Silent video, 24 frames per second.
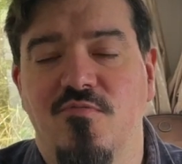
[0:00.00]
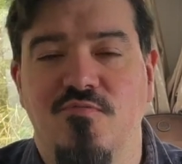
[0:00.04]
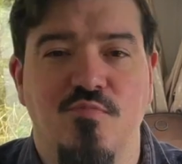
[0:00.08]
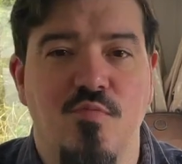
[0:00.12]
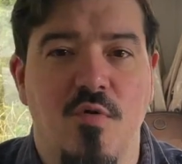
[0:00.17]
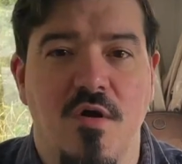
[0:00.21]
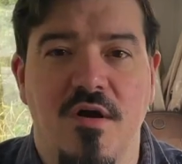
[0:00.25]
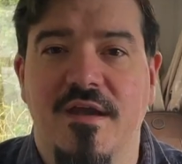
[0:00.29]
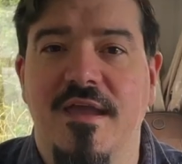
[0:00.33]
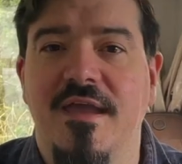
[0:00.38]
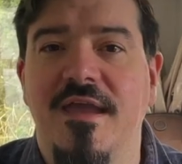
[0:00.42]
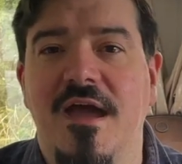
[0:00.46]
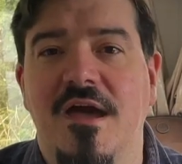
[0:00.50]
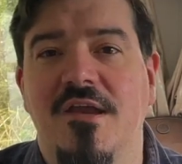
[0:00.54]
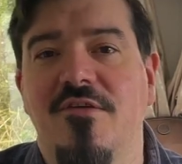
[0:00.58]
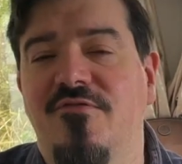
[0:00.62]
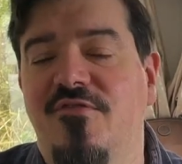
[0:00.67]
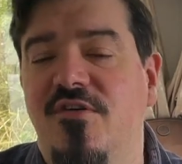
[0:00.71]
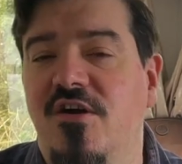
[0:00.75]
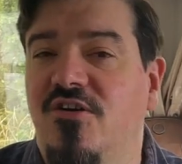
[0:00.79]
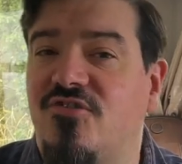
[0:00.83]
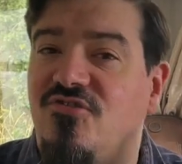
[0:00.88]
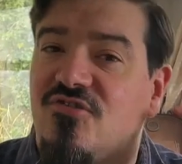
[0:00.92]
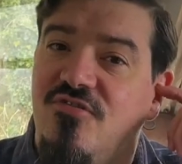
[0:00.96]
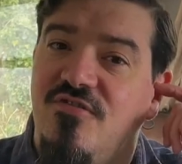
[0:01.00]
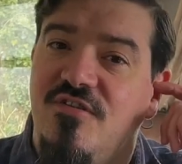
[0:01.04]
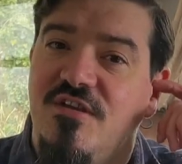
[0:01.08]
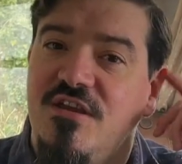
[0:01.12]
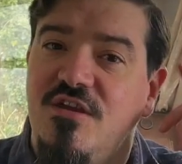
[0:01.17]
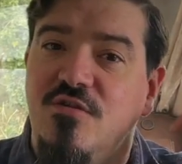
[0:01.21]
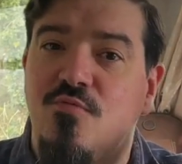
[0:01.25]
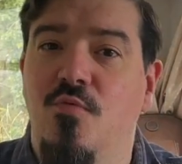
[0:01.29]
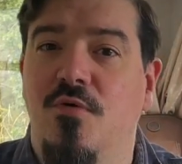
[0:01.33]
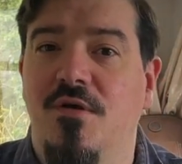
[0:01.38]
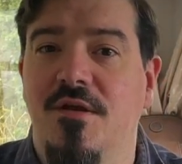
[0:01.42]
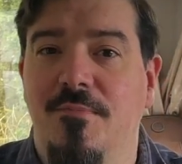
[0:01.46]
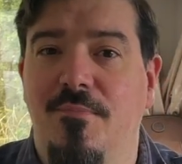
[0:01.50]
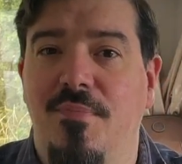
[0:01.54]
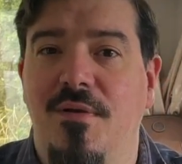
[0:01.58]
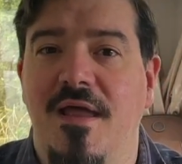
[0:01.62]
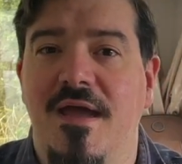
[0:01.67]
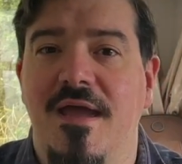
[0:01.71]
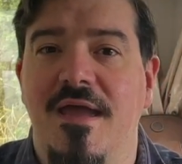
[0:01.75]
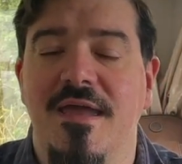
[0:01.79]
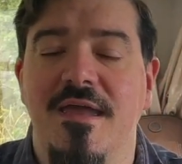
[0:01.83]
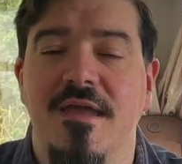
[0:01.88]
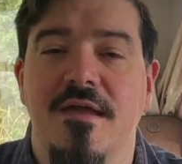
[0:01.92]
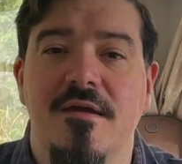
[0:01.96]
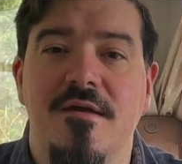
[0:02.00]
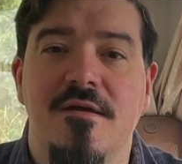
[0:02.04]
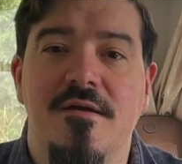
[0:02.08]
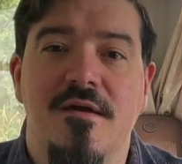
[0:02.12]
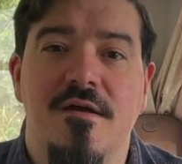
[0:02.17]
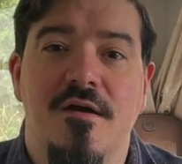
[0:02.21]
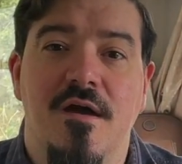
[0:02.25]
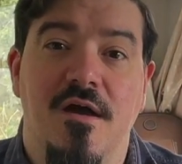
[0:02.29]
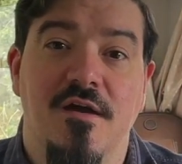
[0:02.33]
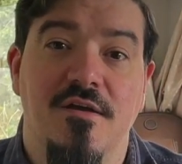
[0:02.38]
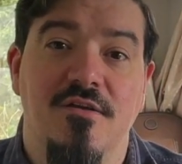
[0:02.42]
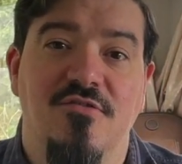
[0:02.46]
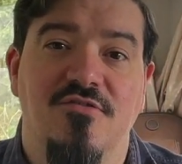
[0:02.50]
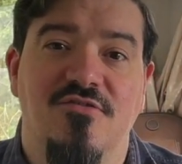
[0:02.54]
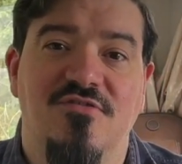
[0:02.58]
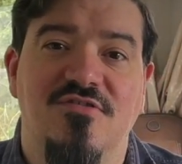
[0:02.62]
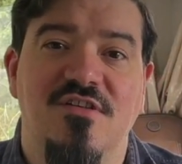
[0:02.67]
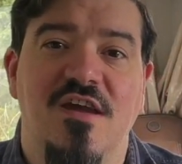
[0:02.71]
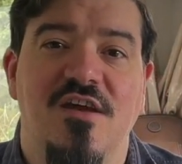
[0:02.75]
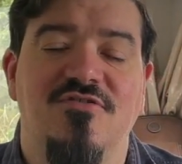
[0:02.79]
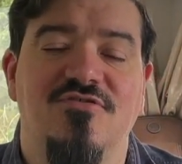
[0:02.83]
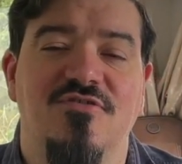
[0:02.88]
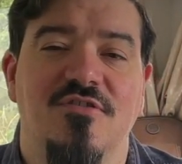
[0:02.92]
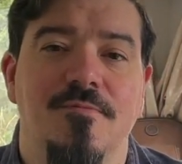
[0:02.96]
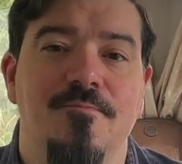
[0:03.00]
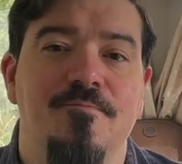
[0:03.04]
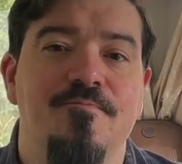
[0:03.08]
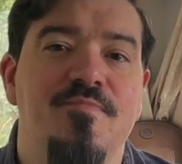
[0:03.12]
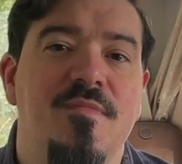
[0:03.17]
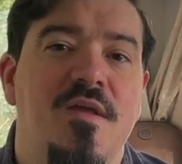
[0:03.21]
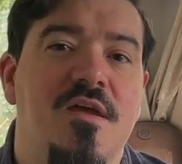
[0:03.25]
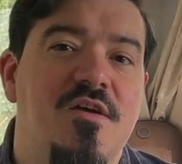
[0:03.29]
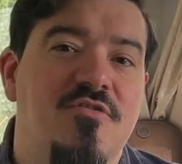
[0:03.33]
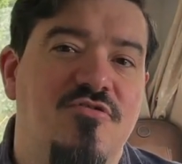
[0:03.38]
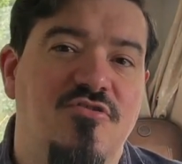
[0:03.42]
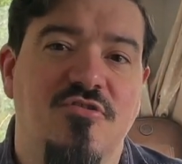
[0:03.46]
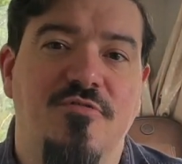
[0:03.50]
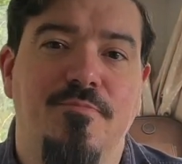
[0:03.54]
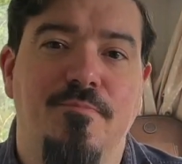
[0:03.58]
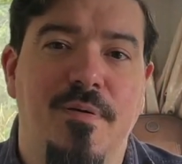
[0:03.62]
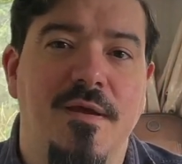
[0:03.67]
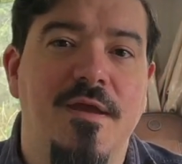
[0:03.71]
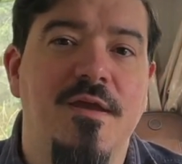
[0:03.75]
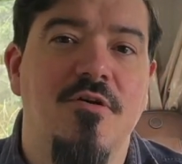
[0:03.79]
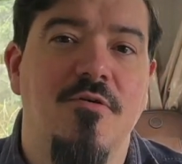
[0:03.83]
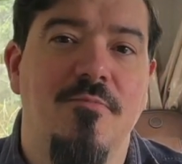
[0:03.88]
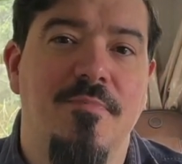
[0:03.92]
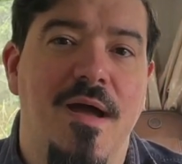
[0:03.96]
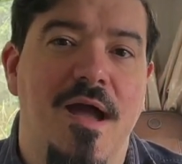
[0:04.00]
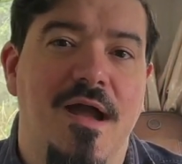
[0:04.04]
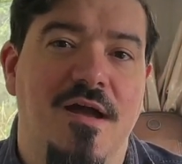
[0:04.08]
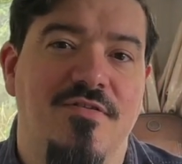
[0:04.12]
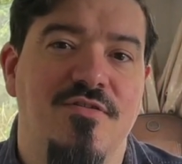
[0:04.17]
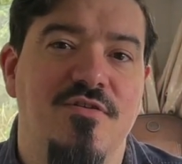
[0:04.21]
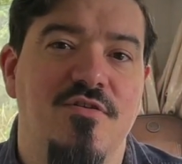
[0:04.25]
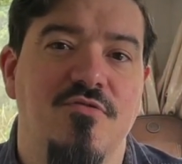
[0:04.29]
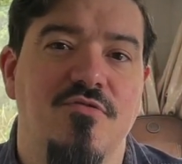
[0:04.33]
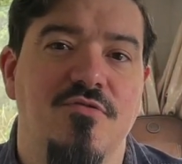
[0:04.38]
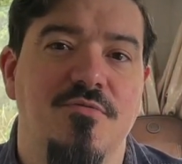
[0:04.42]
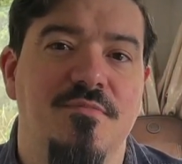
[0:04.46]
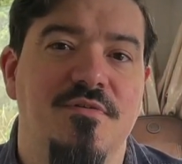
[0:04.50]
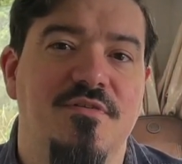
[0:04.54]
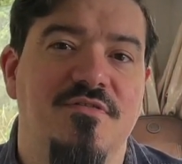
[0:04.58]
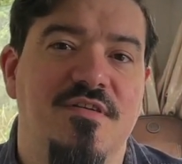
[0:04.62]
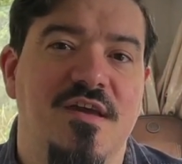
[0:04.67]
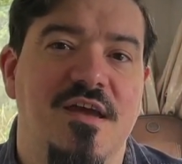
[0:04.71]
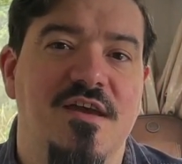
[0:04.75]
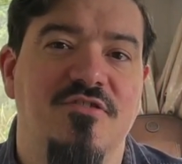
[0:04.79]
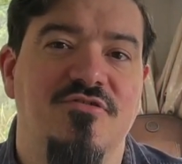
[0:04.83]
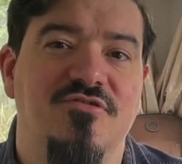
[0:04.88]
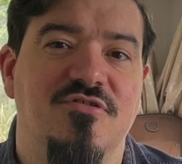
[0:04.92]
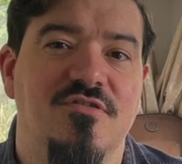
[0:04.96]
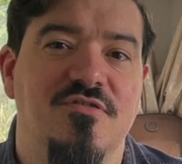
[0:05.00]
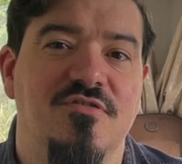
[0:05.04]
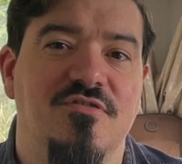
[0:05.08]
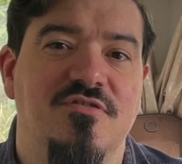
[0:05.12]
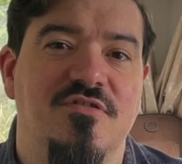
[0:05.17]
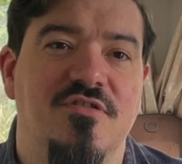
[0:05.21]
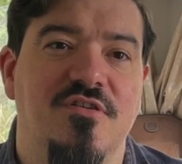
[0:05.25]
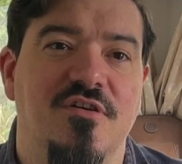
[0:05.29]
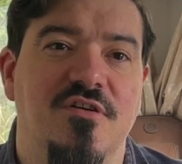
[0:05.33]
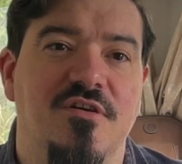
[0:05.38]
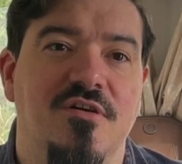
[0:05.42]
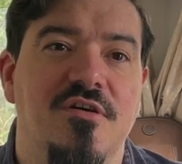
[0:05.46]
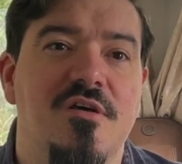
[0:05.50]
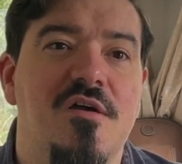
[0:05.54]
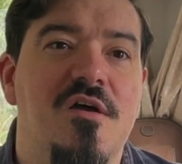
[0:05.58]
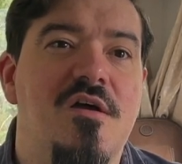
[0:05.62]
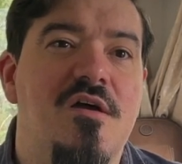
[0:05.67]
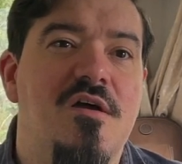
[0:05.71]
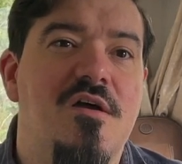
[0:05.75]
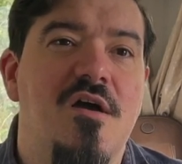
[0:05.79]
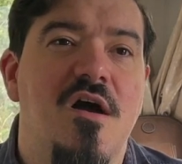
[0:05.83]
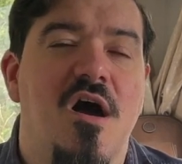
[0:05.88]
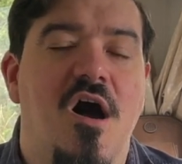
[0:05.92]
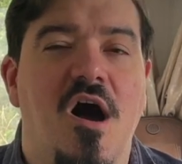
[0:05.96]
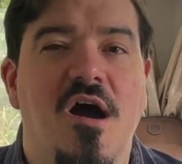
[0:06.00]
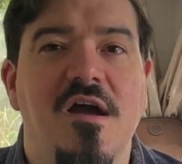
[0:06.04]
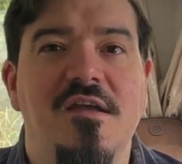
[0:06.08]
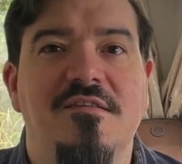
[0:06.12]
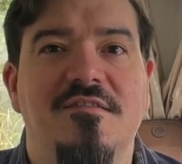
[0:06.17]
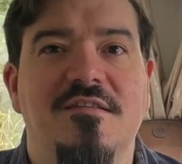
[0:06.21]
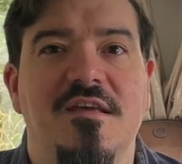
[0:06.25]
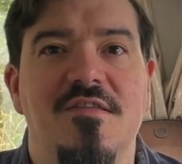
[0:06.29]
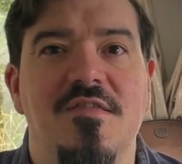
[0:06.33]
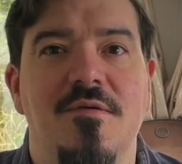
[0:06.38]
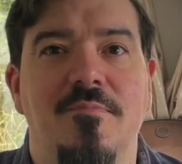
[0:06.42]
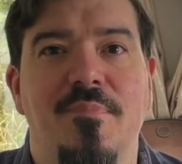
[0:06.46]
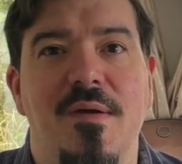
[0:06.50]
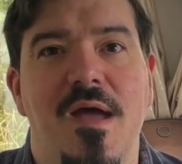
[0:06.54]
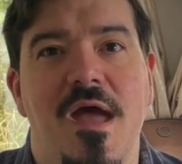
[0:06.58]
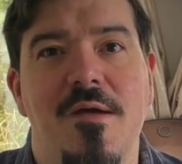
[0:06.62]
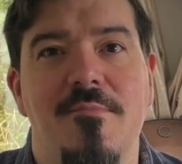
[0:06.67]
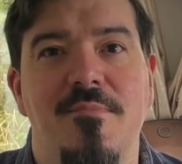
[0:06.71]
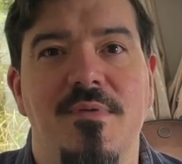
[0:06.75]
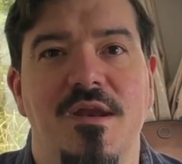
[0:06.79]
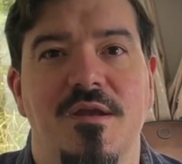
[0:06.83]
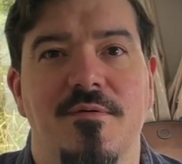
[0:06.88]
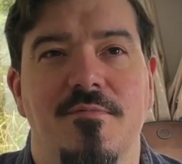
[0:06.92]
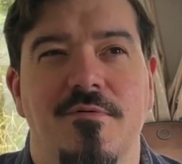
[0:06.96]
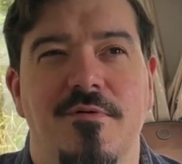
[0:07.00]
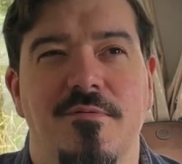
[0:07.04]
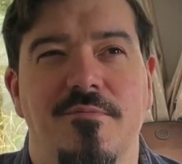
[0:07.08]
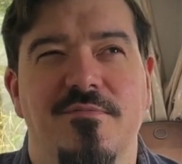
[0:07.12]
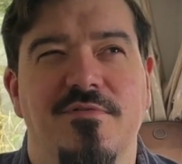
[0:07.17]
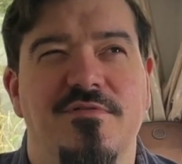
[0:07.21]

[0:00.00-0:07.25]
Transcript: working out a version that you want to play at your session, just peel back the ornamentation to, I'd say, the bare minimum.